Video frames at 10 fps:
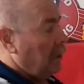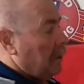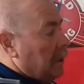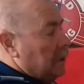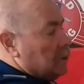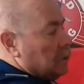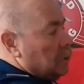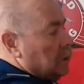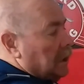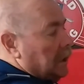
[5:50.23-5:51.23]
These
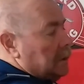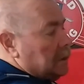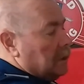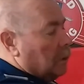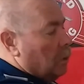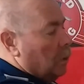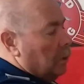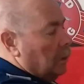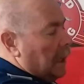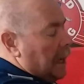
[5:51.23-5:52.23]
two things, the
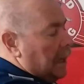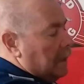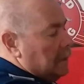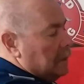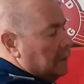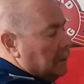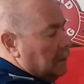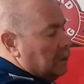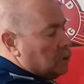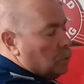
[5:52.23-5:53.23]
coil and
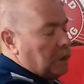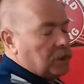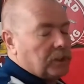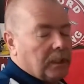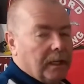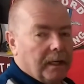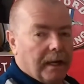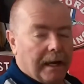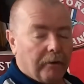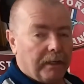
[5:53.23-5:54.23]
this switch,
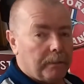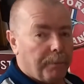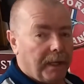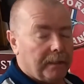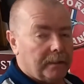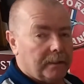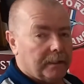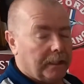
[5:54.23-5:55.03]
are independent.